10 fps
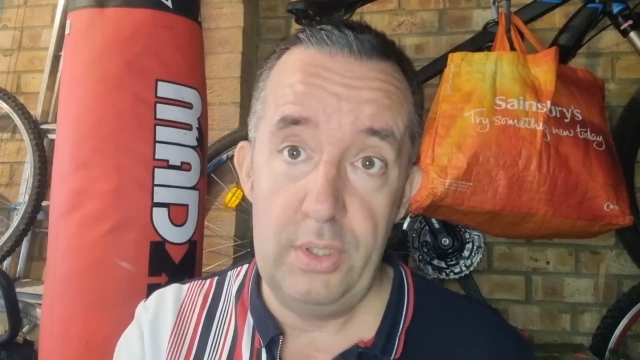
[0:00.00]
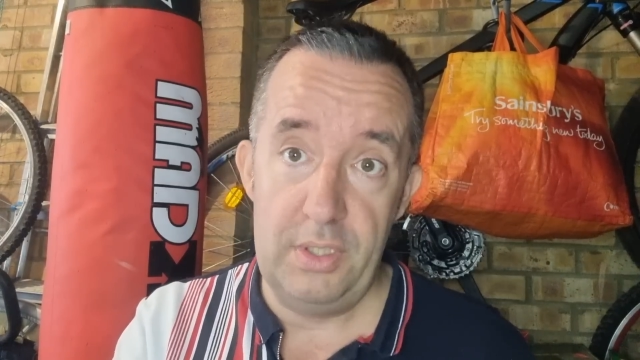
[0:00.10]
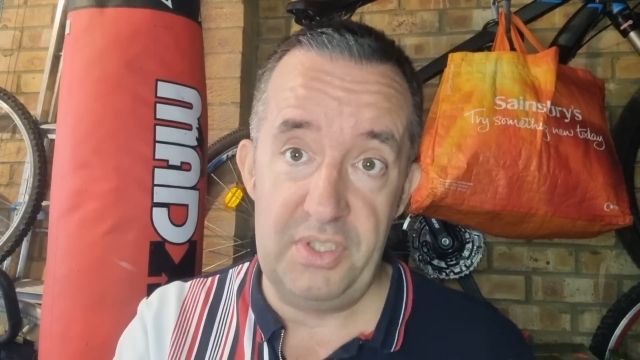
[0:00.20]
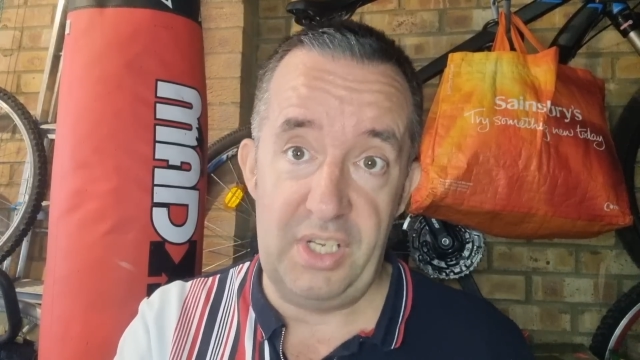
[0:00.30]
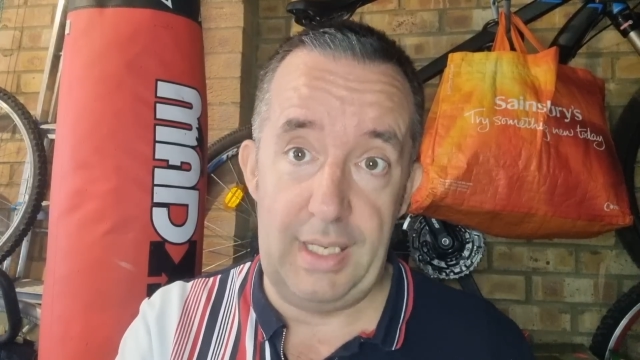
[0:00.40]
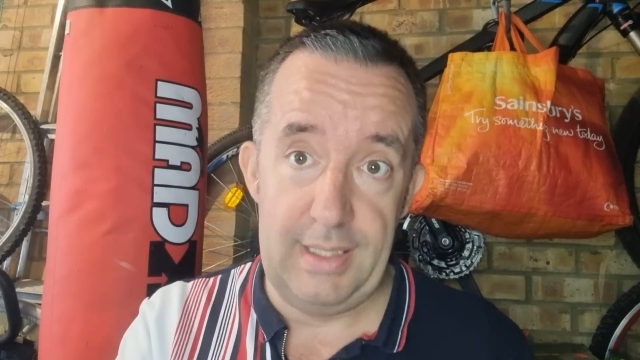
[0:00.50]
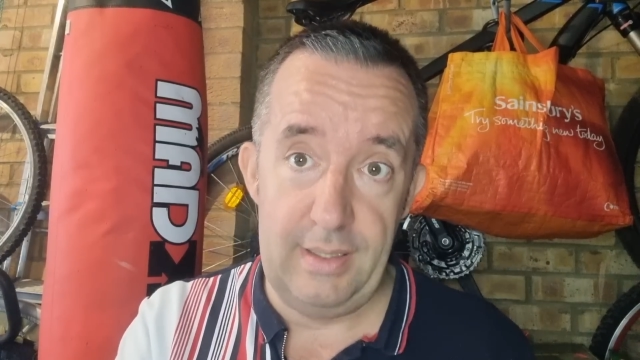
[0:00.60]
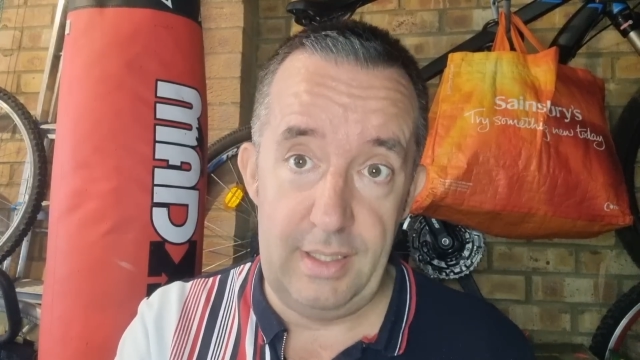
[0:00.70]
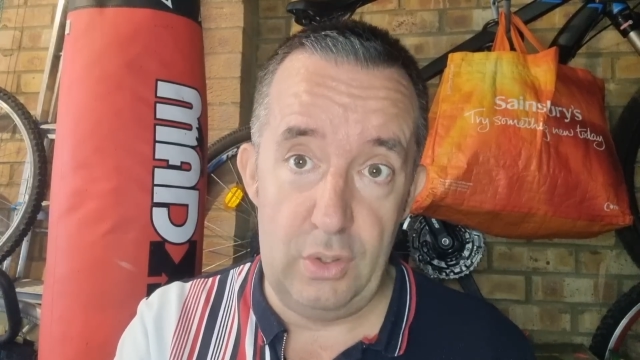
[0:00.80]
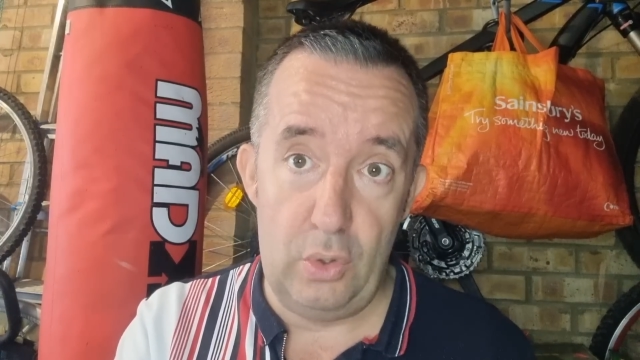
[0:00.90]
the state
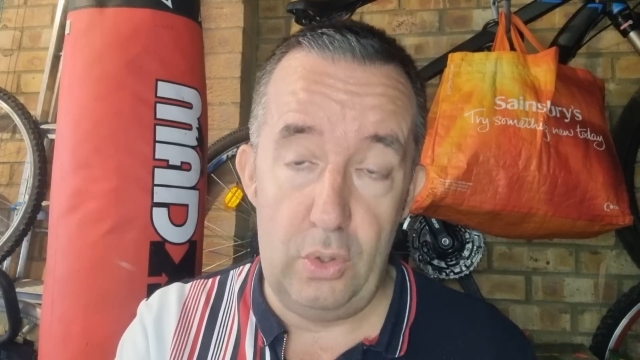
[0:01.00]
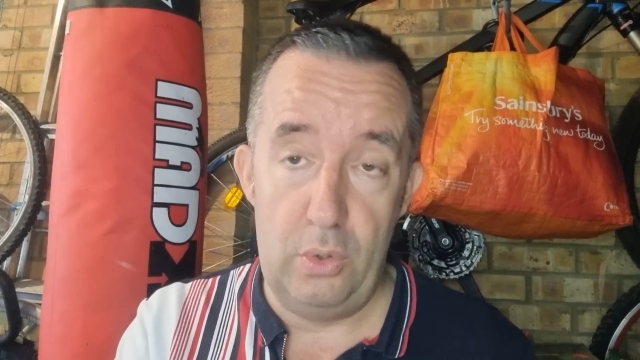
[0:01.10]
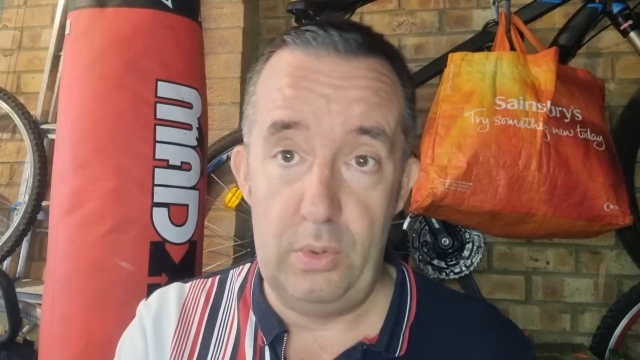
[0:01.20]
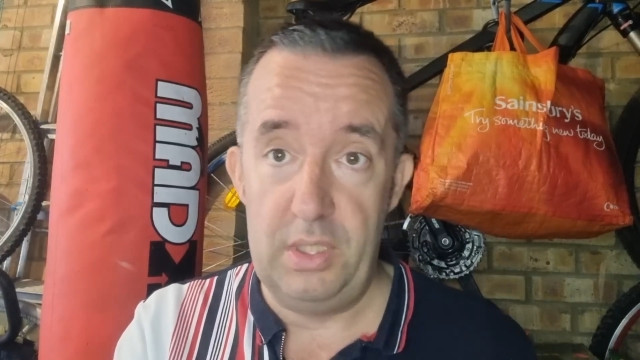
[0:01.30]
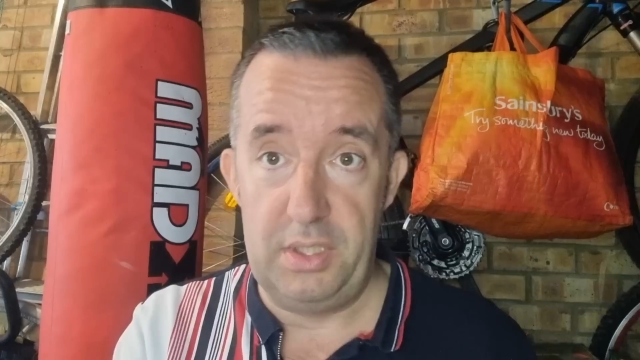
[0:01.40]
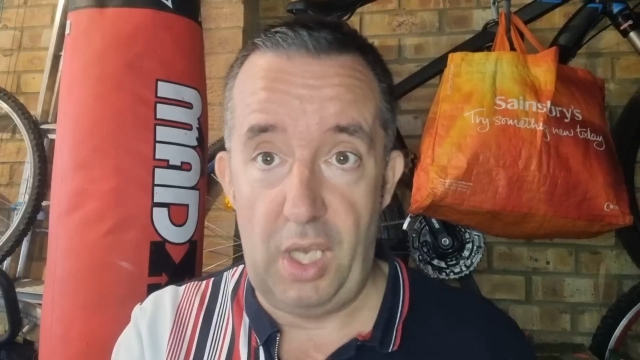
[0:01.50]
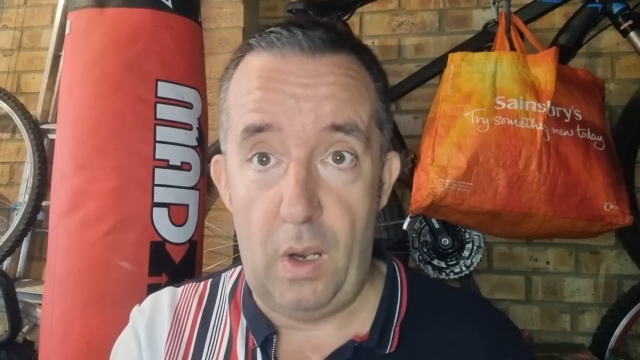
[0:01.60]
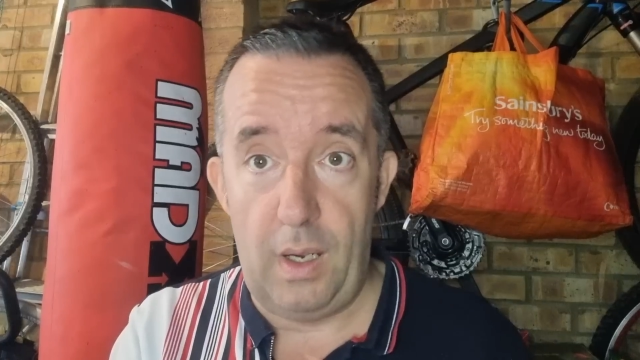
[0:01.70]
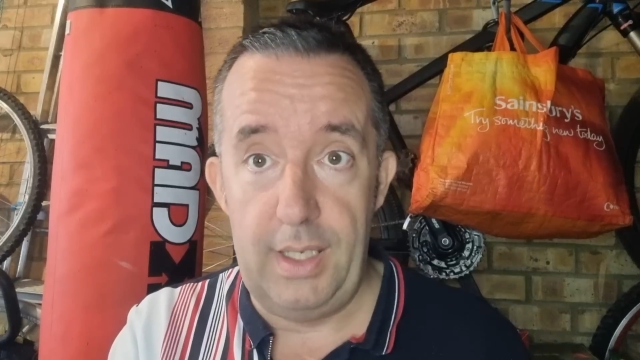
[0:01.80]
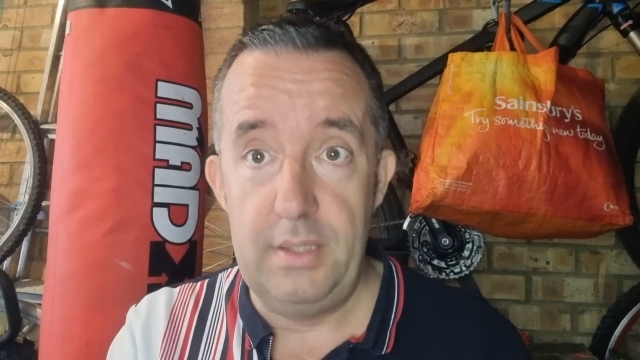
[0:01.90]
of the oil, the
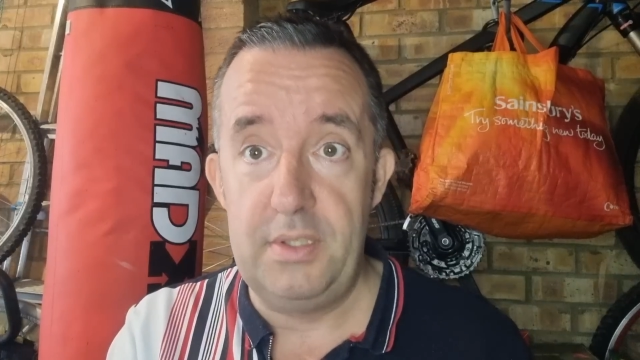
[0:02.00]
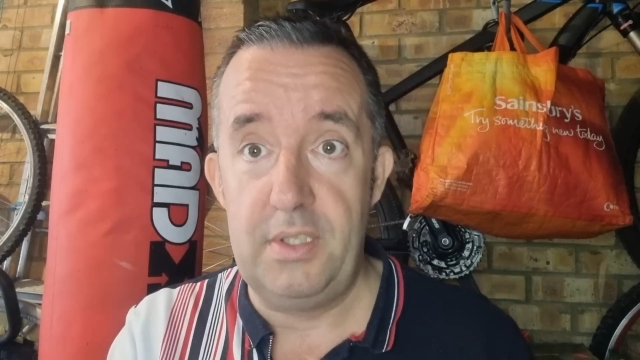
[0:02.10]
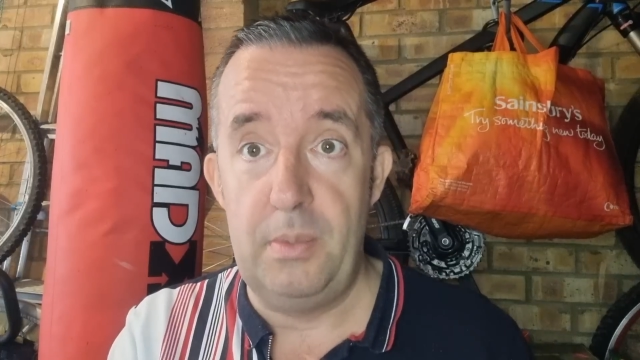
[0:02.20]
tyres,